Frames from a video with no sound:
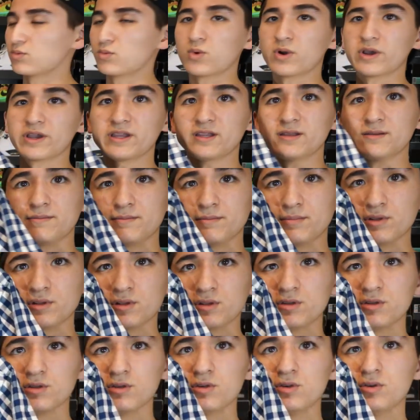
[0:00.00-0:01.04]
White,
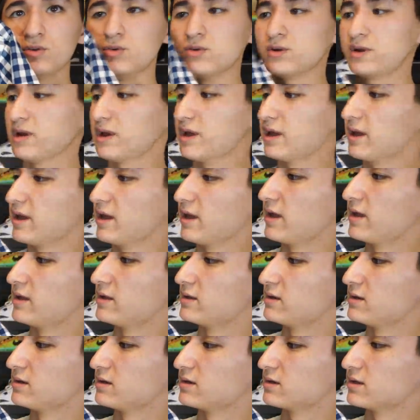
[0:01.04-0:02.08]
blue,
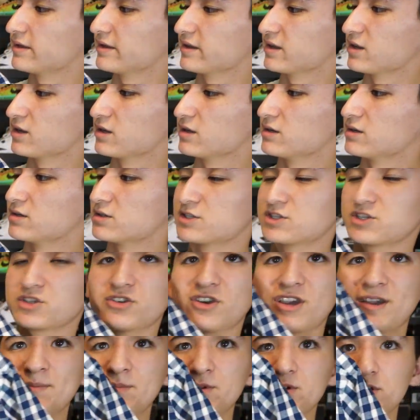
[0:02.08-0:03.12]
and like a
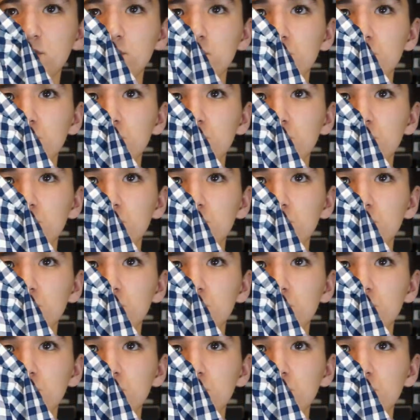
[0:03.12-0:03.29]
striped